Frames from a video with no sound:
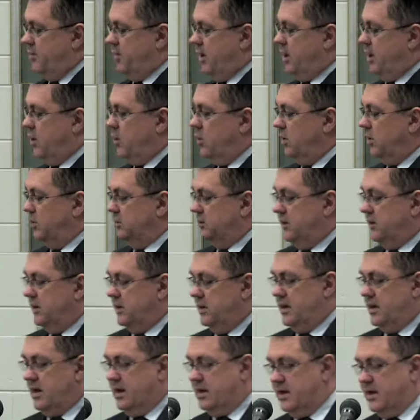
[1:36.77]
But I will,
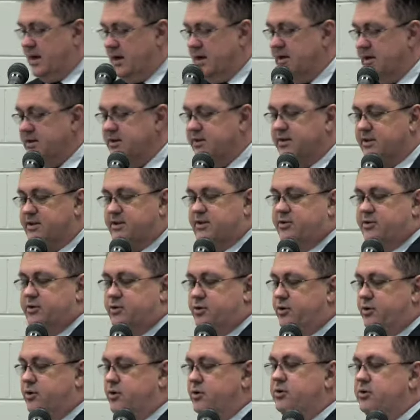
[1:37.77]
and, and as a
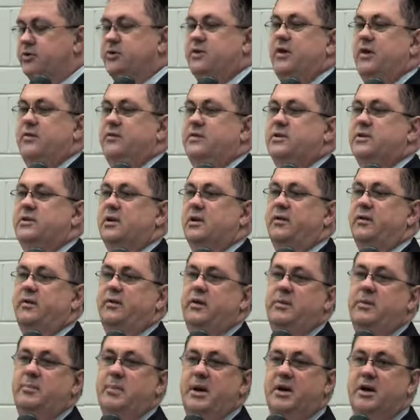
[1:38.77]
true service
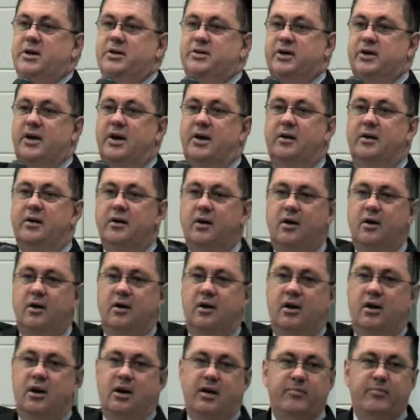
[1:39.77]
delivery manager,
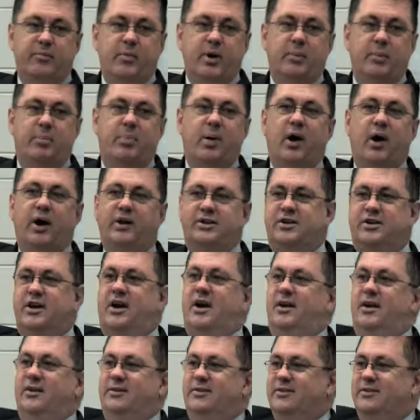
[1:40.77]
I love my pie
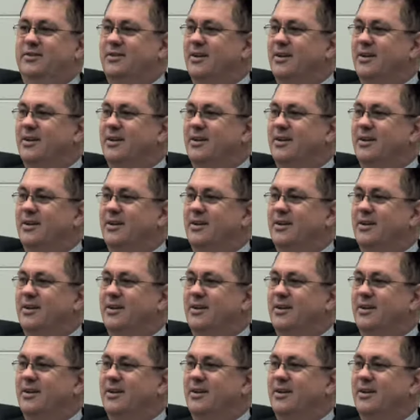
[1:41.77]
charts.